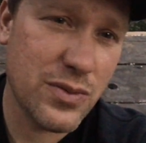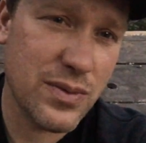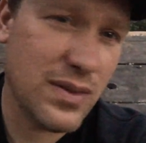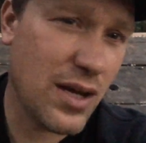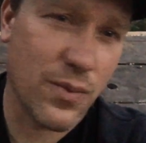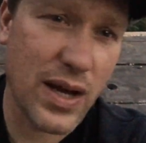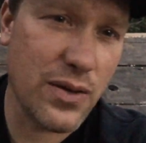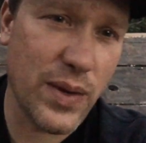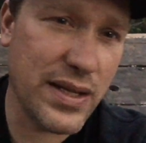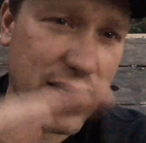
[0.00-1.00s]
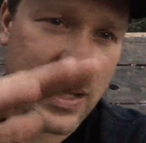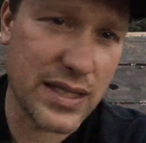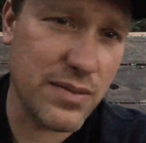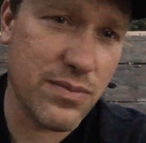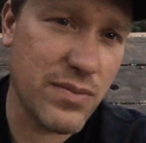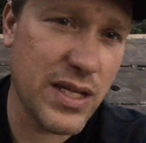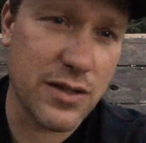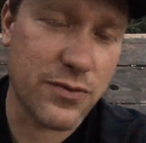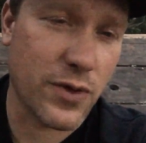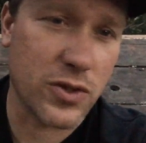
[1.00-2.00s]
not right away, not like immediate
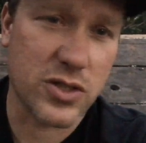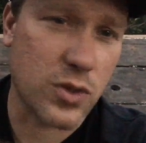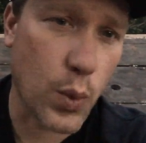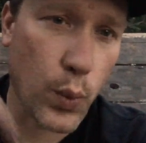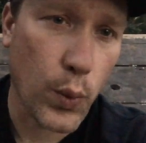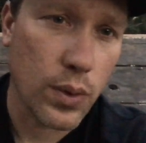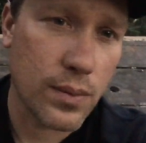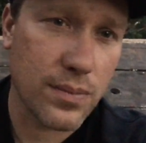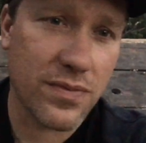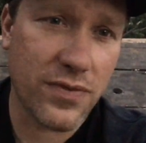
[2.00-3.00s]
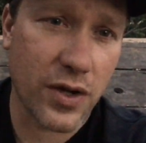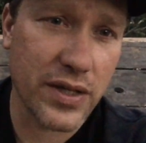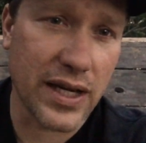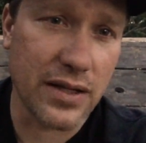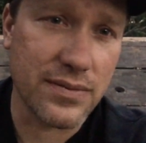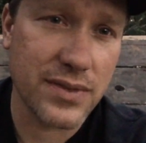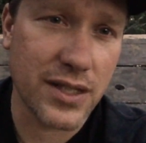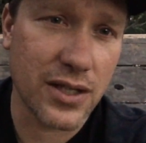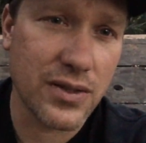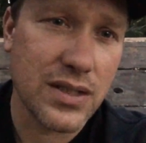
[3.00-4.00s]
fall, just fall down,
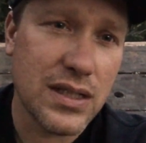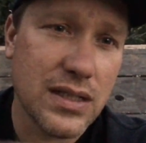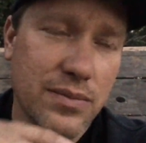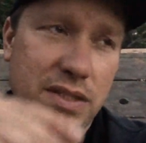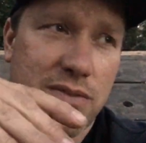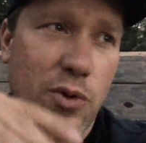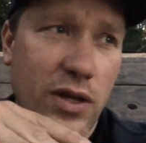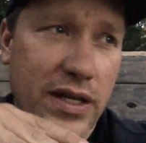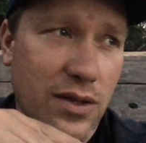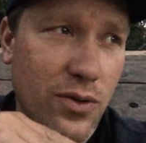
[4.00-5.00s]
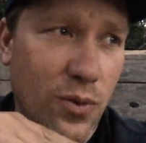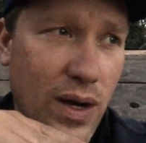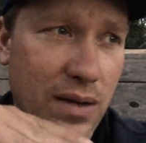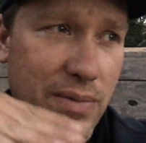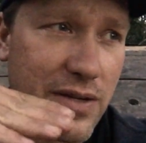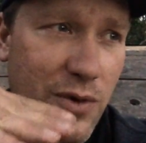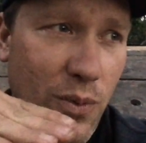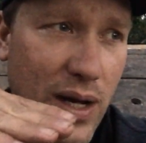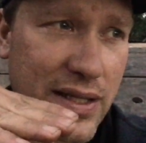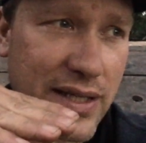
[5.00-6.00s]
but it's more like a little bit of a
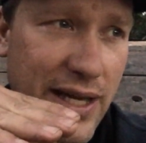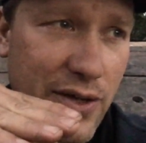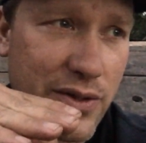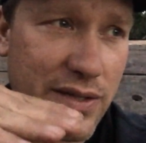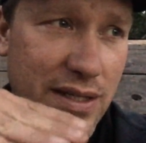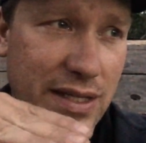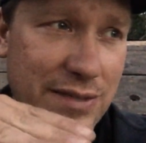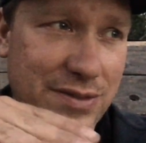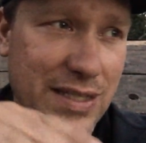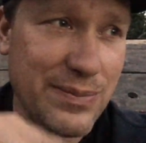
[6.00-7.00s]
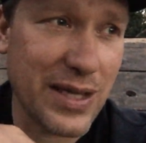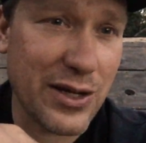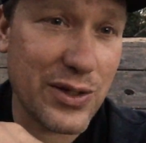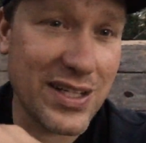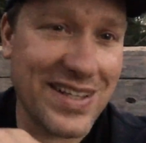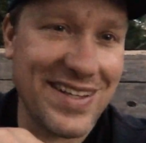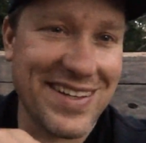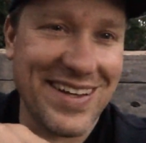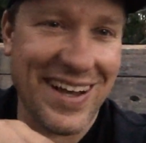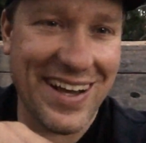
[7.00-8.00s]
Wile E. Coyote thing. Like I've stepped out
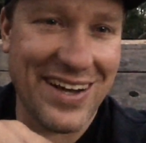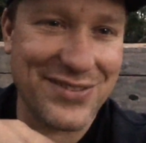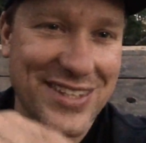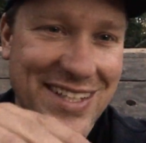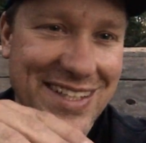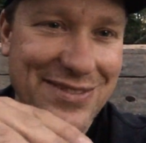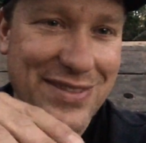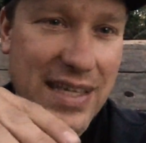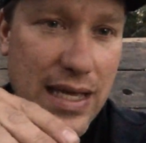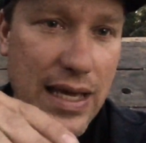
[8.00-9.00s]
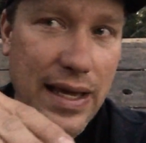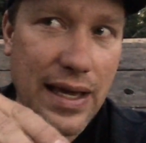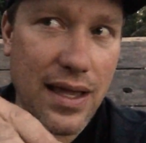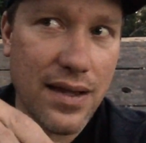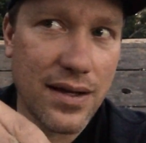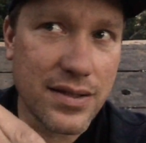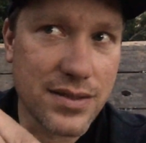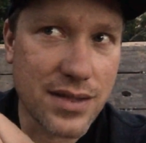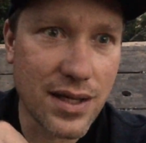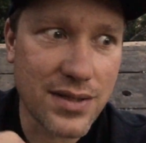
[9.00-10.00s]
off the cliff, and then I
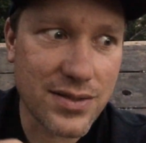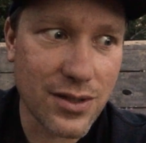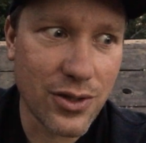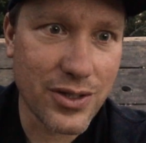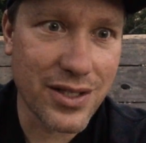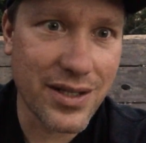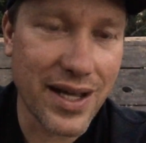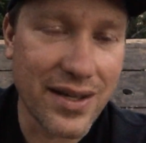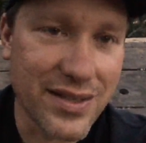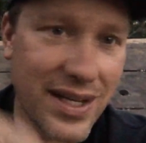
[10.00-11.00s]
just kind of slowly go down.